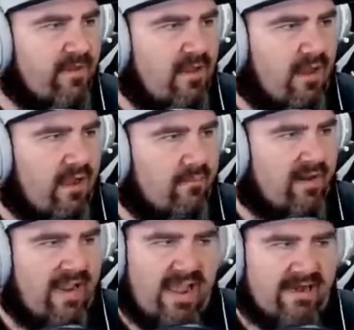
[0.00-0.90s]
um, but
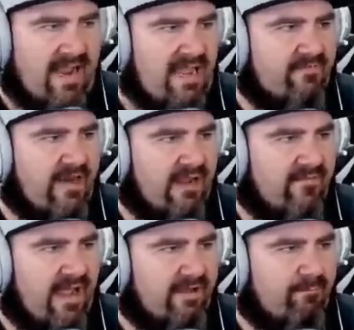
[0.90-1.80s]
I and I have it at,
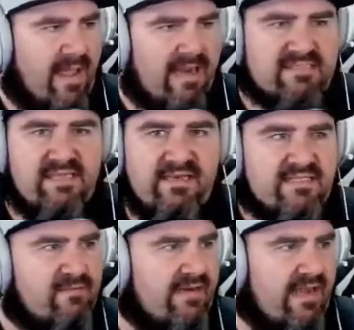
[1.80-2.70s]
at max settings
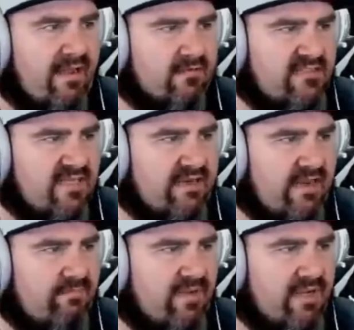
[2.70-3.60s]
right now,
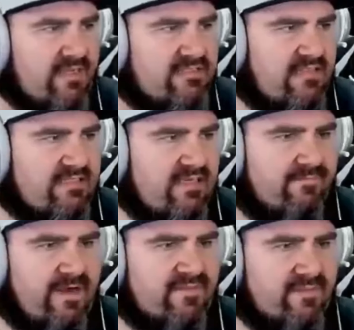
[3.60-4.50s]
1080p, 60
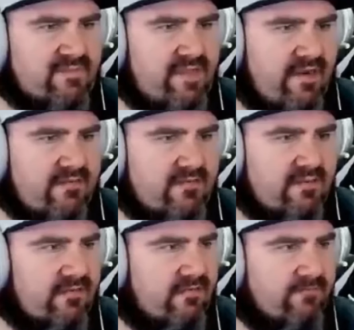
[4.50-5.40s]
frames per second. So